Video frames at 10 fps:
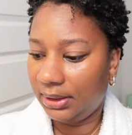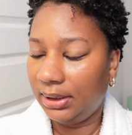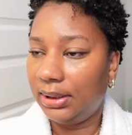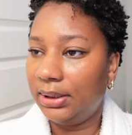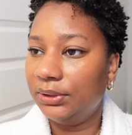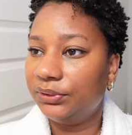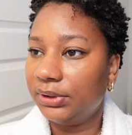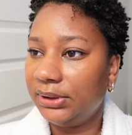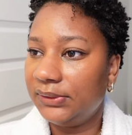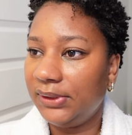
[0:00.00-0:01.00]
It
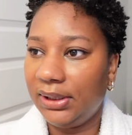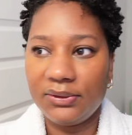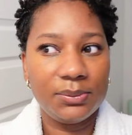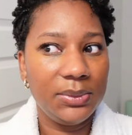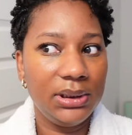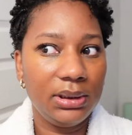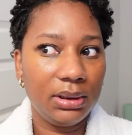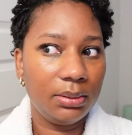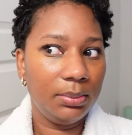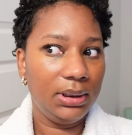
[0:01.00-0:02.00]
literally takes me
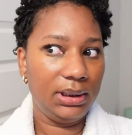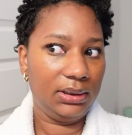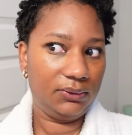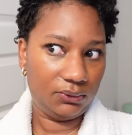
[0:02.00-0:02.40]
a minute.